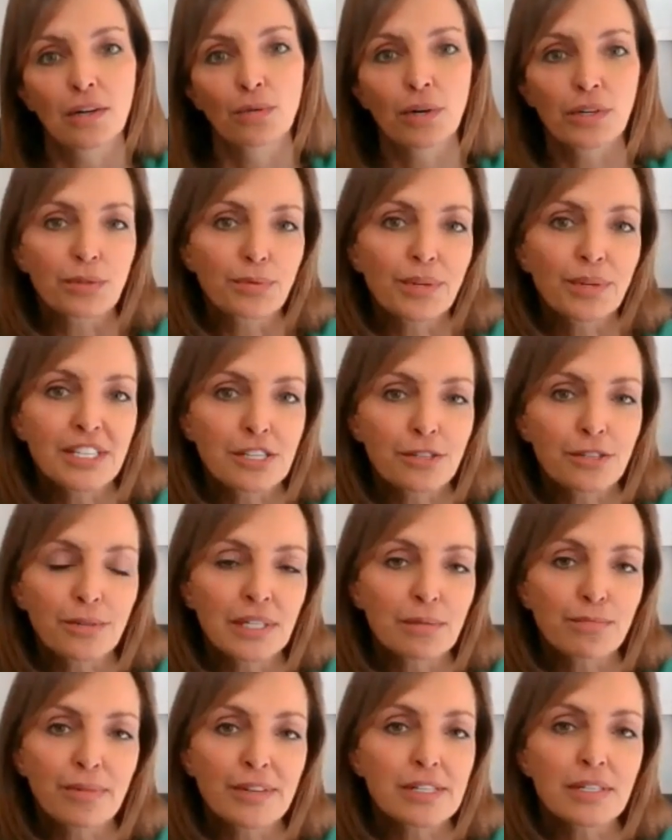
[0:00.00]
What we do
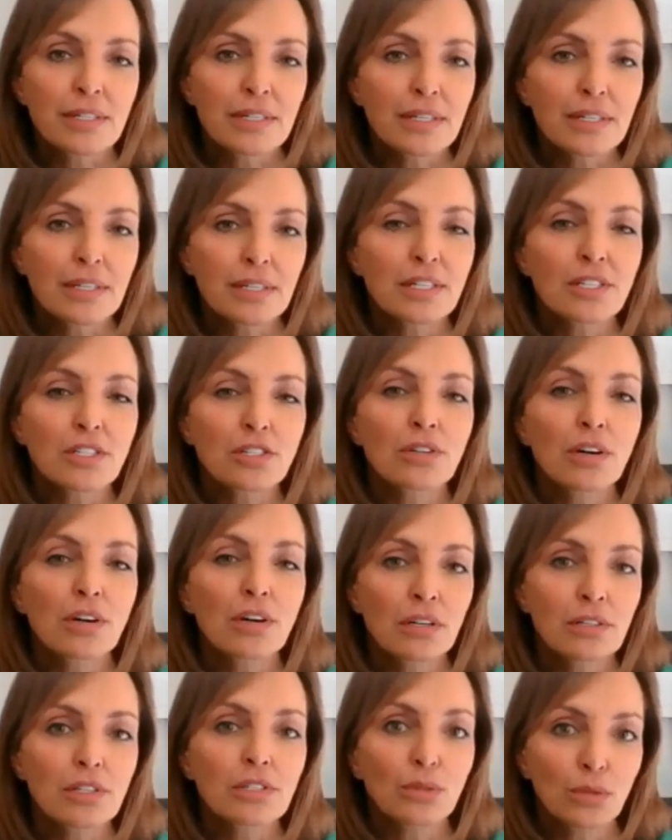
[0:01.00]
in business is
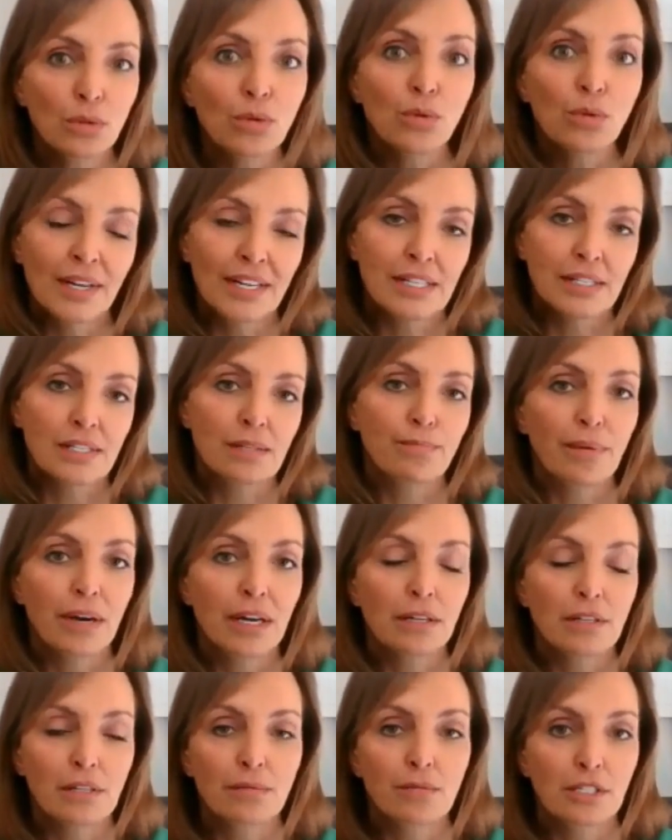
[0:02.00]
not always
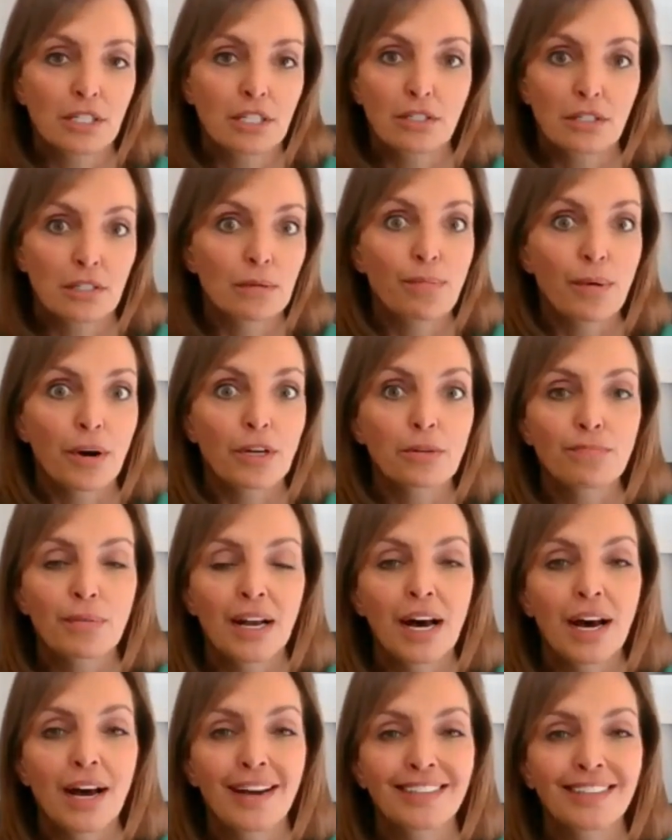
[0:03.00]
about the bottom
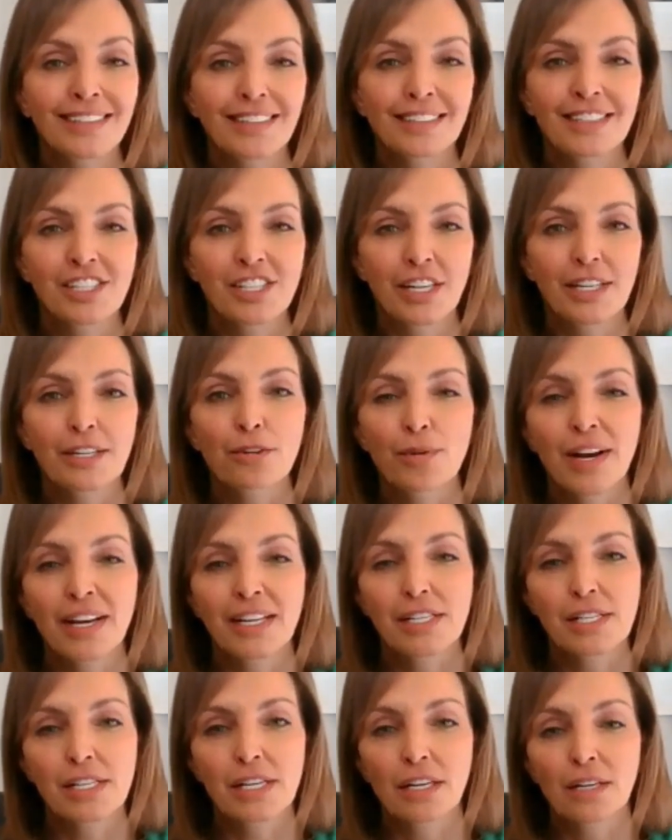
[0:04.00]
line and
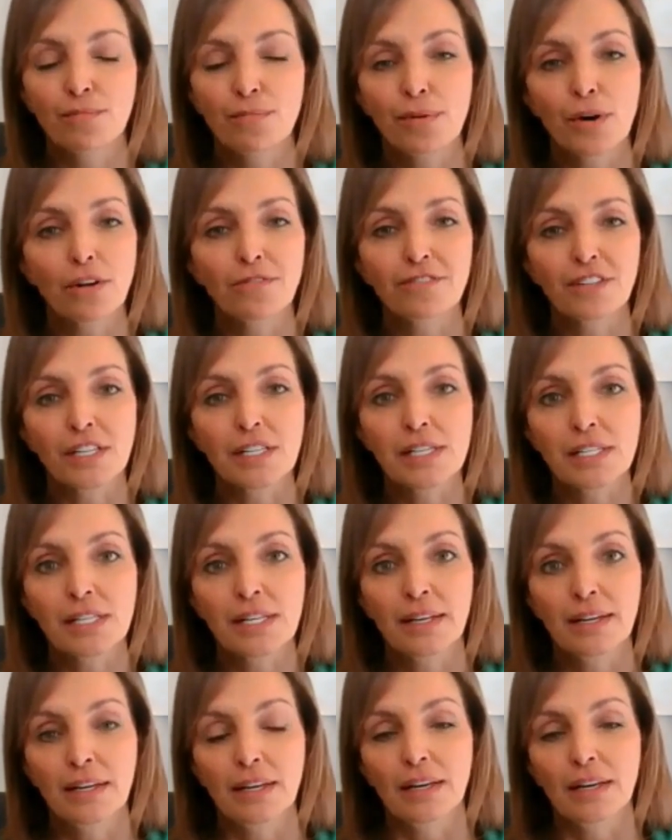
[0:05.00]
generating profit.